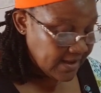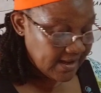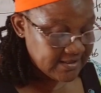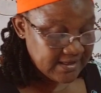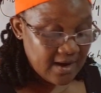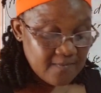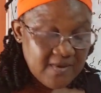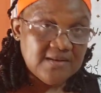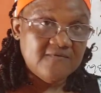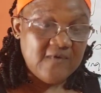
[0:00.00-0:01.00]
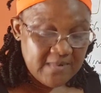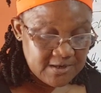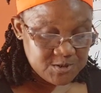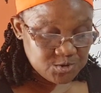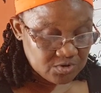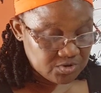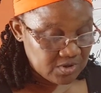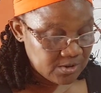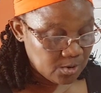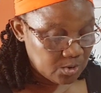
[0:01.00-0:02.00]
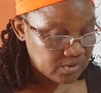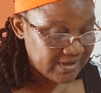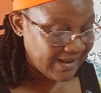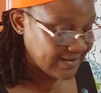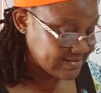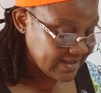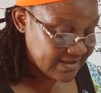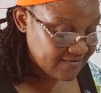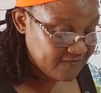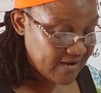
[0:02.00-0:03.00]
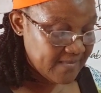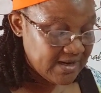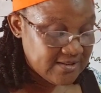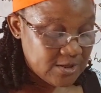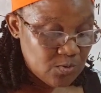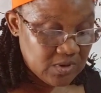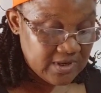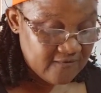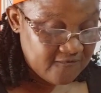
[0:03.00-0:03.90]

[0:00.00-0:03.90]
In the Caribbean, the family structure includes extended family, the nuclear